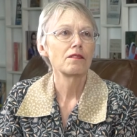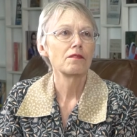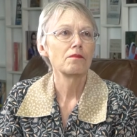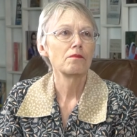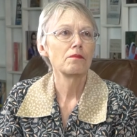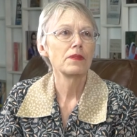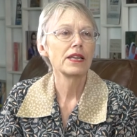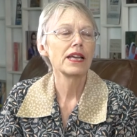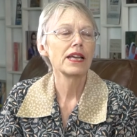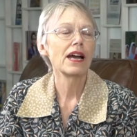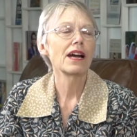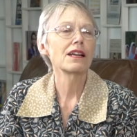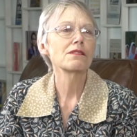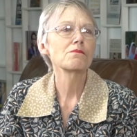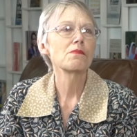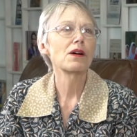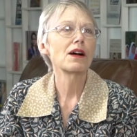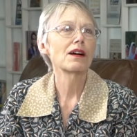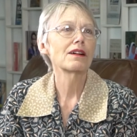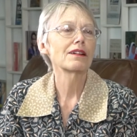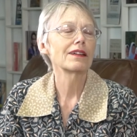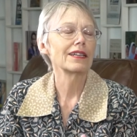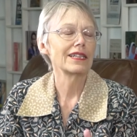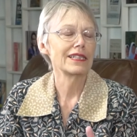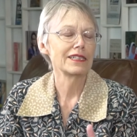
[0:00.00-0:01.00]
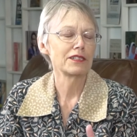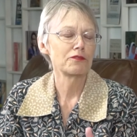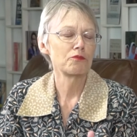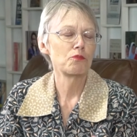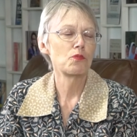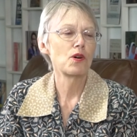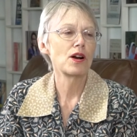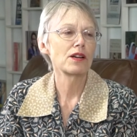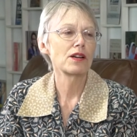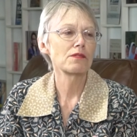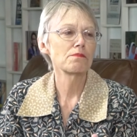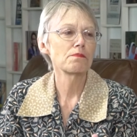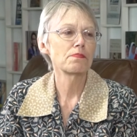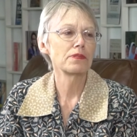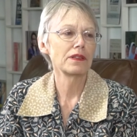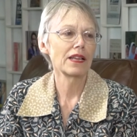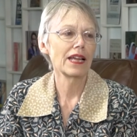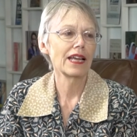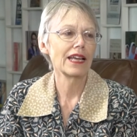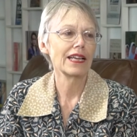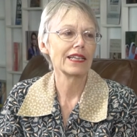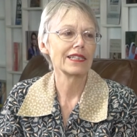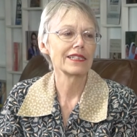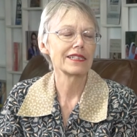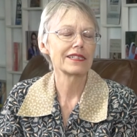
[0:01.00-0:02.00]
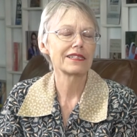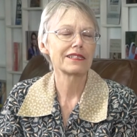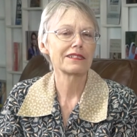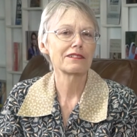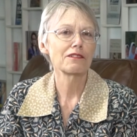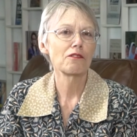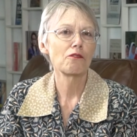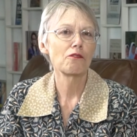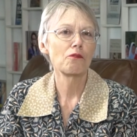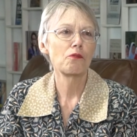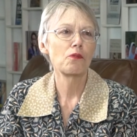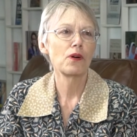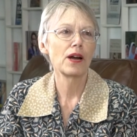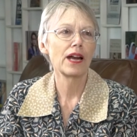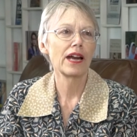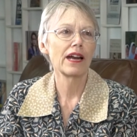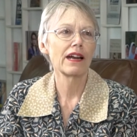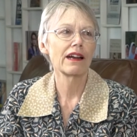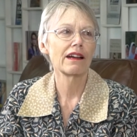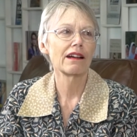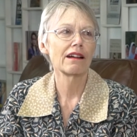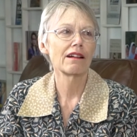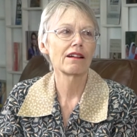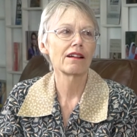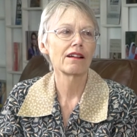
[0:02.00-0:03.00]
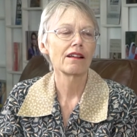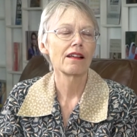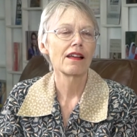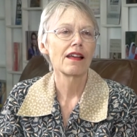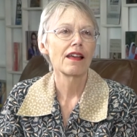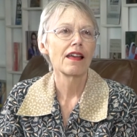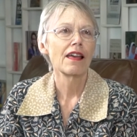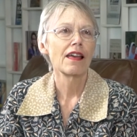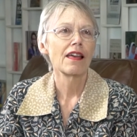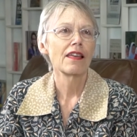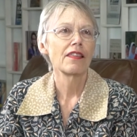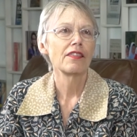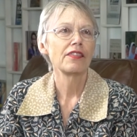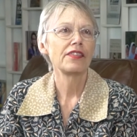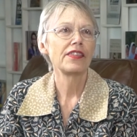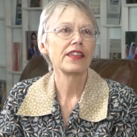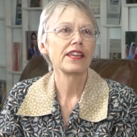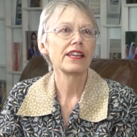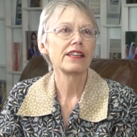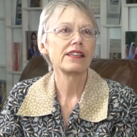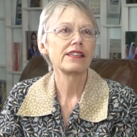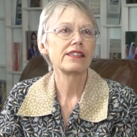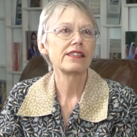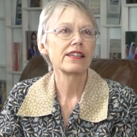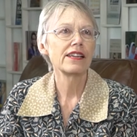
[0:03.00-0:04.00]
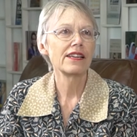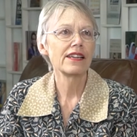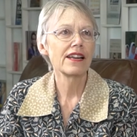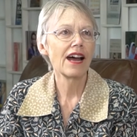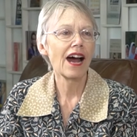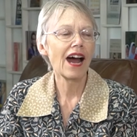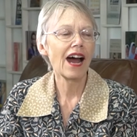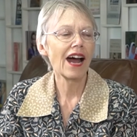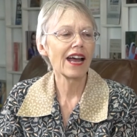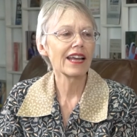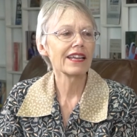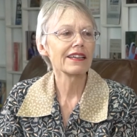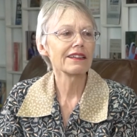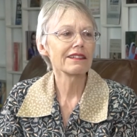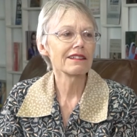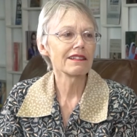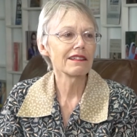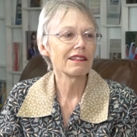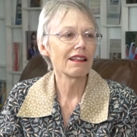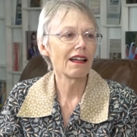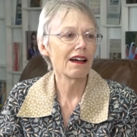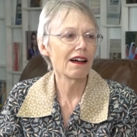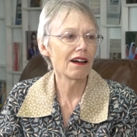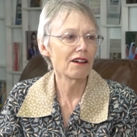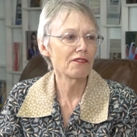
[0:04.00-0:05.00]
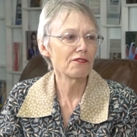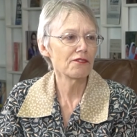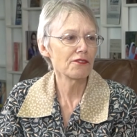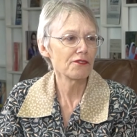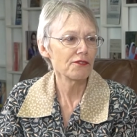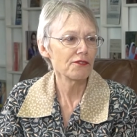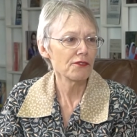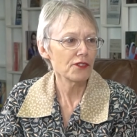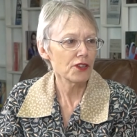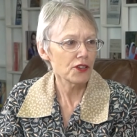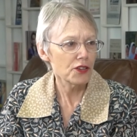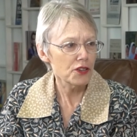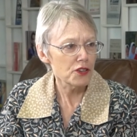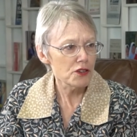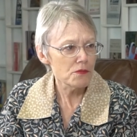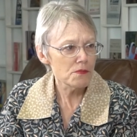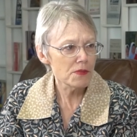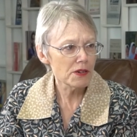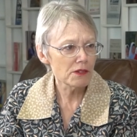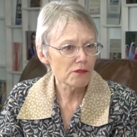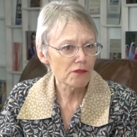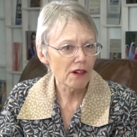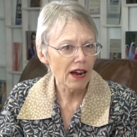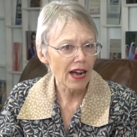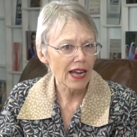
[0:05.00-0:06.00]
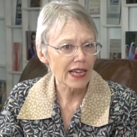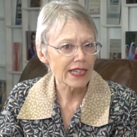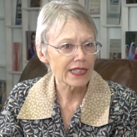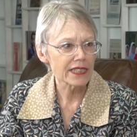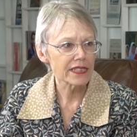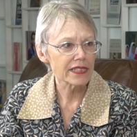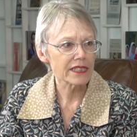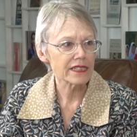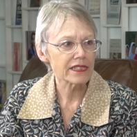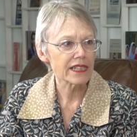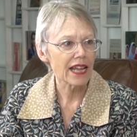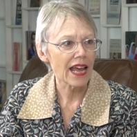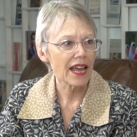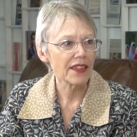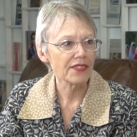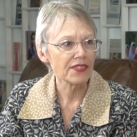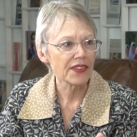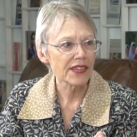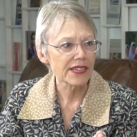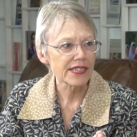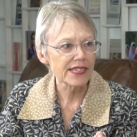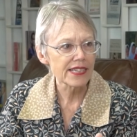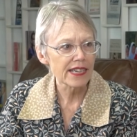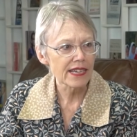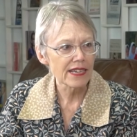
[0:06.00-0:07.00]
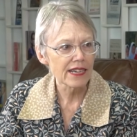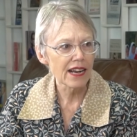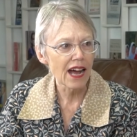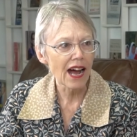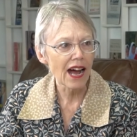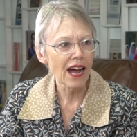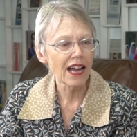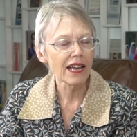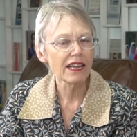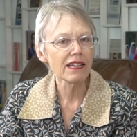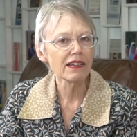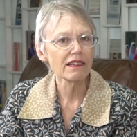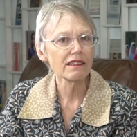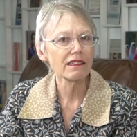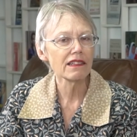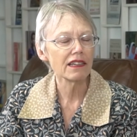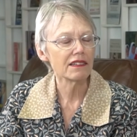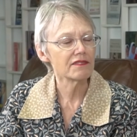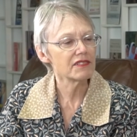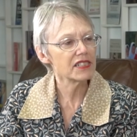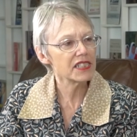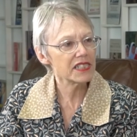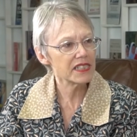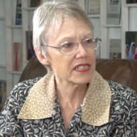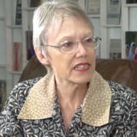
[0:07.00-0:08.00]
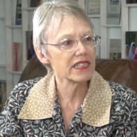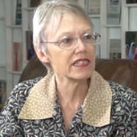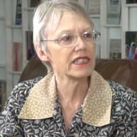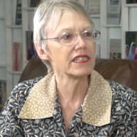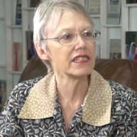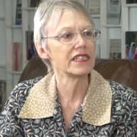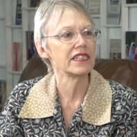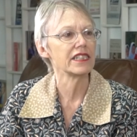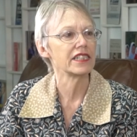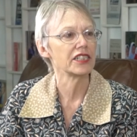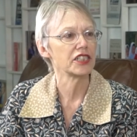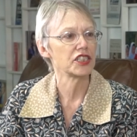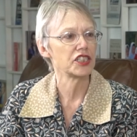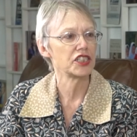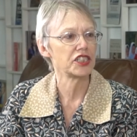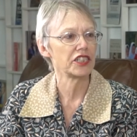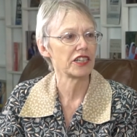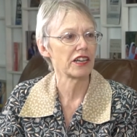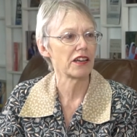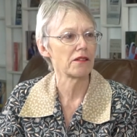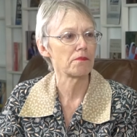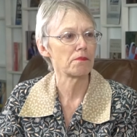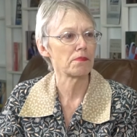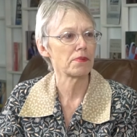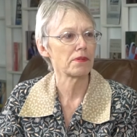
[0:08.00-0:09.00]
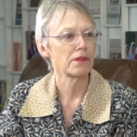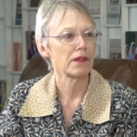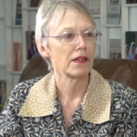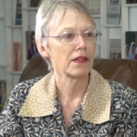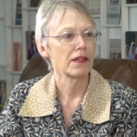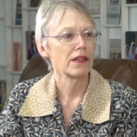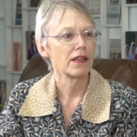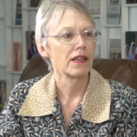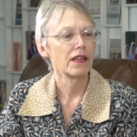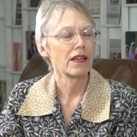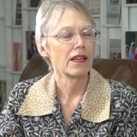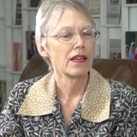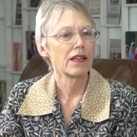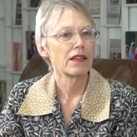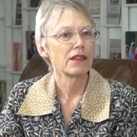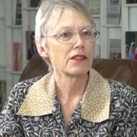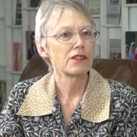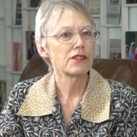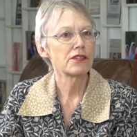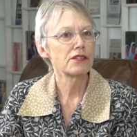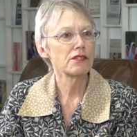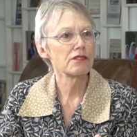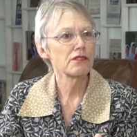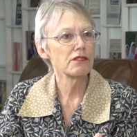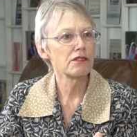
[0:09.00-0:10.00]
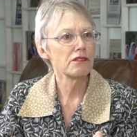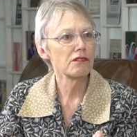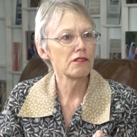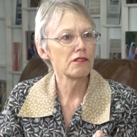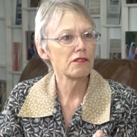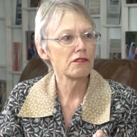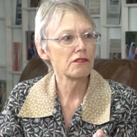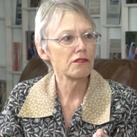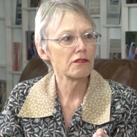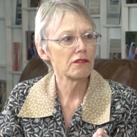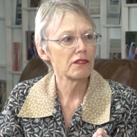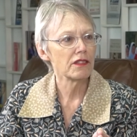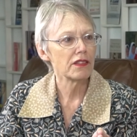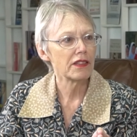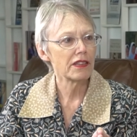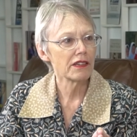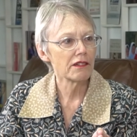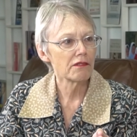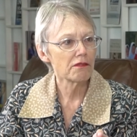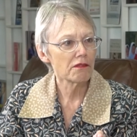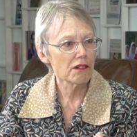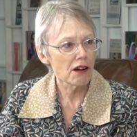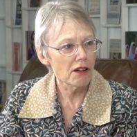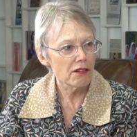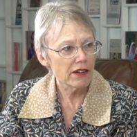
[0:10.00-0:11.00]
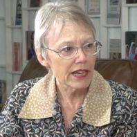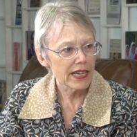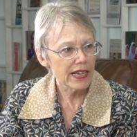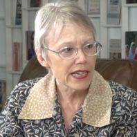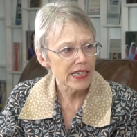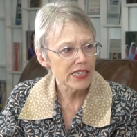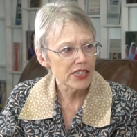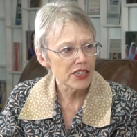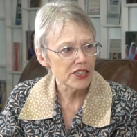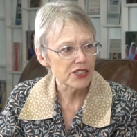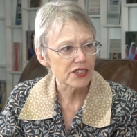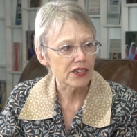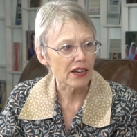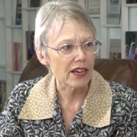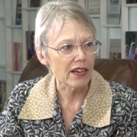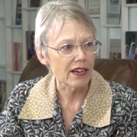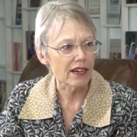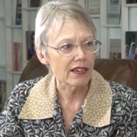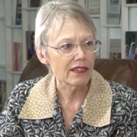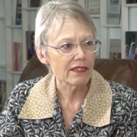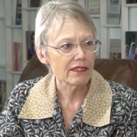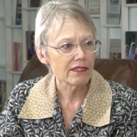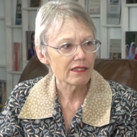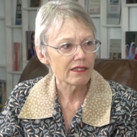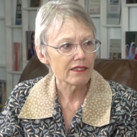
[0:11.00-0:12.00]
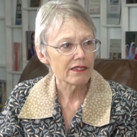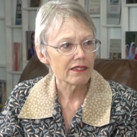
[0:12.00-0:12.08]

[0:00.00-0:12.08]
Myanmar is one place where the denial of human rights and the denial of citizenship to the Rohingya